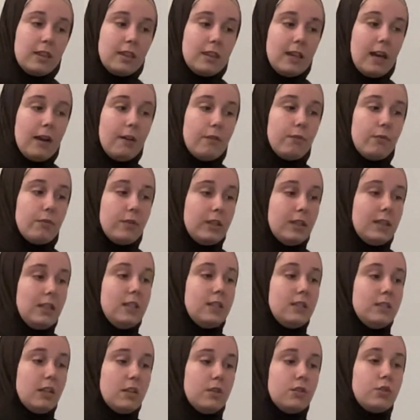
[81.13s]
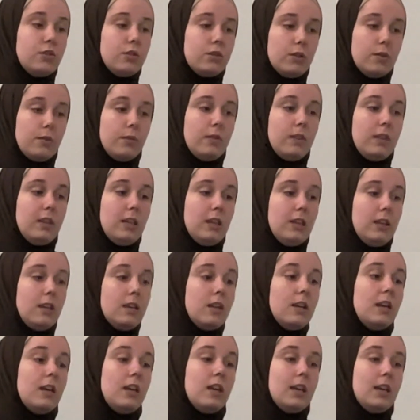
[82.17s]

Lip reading: that really does show the